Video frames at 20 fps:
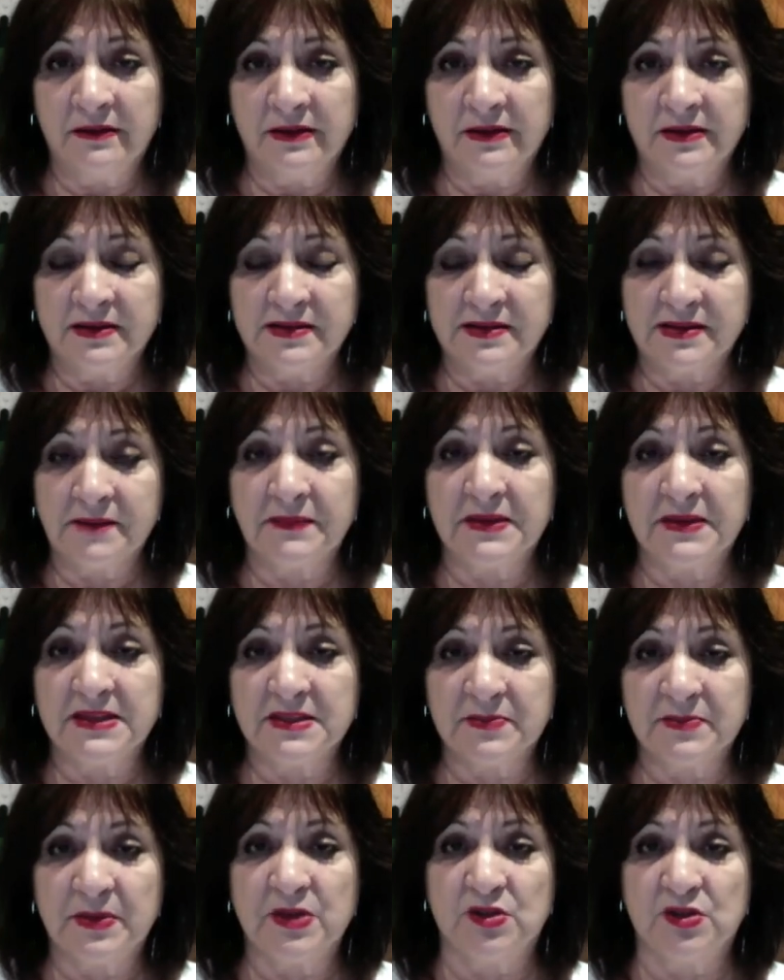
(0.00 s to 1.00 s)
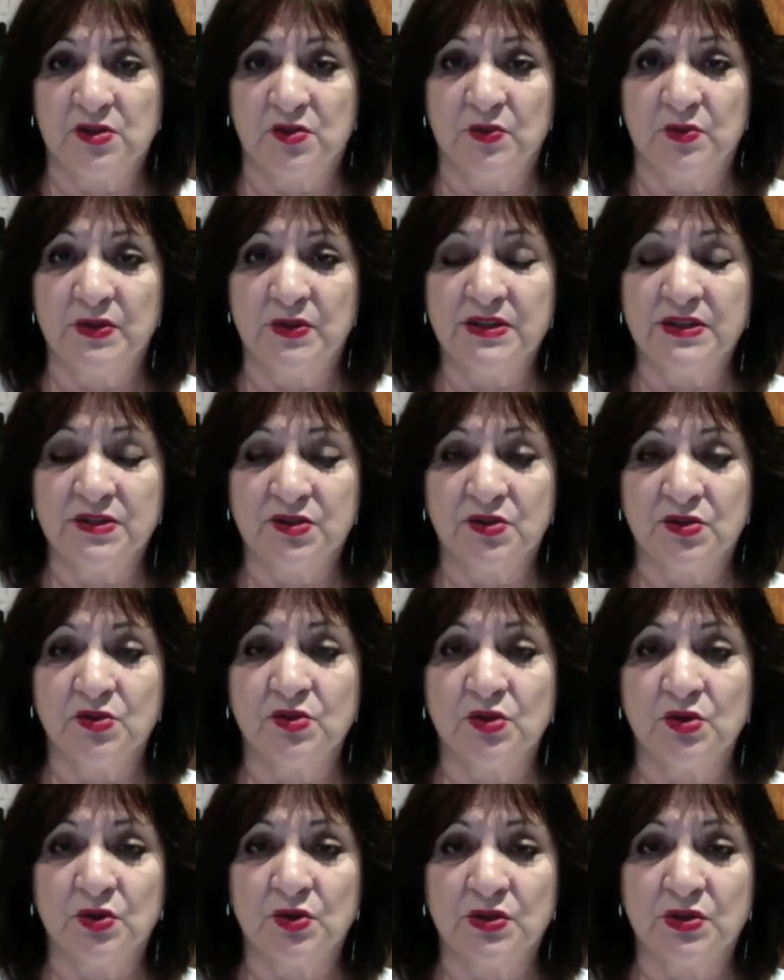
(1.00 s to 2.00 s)
something special with his two
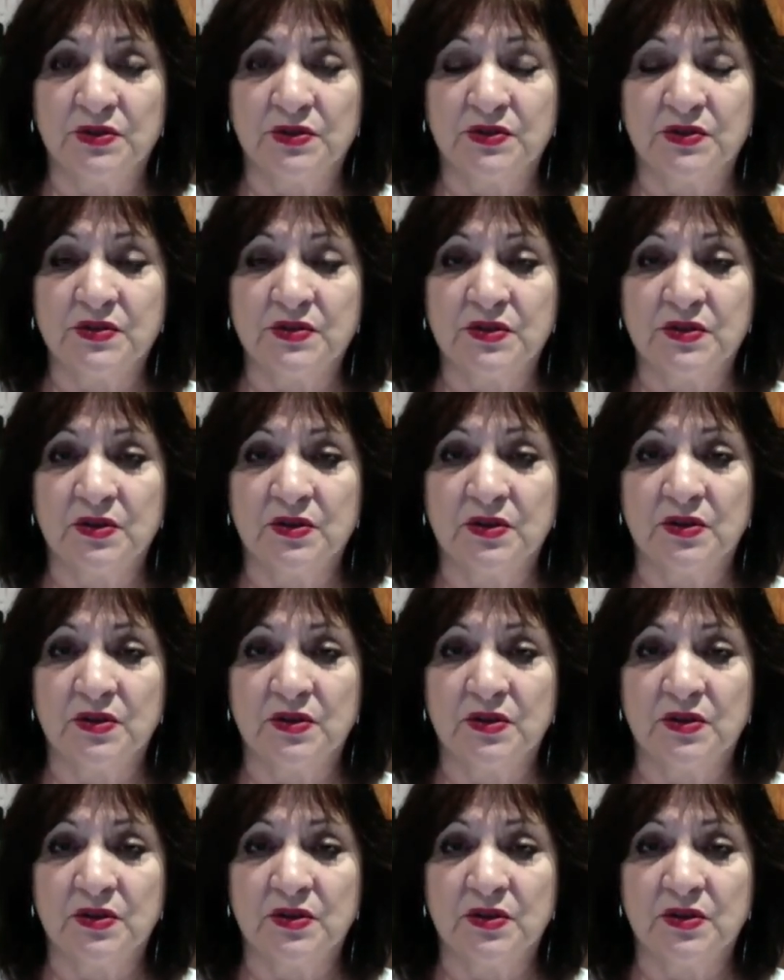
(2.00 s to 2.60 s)
daughters.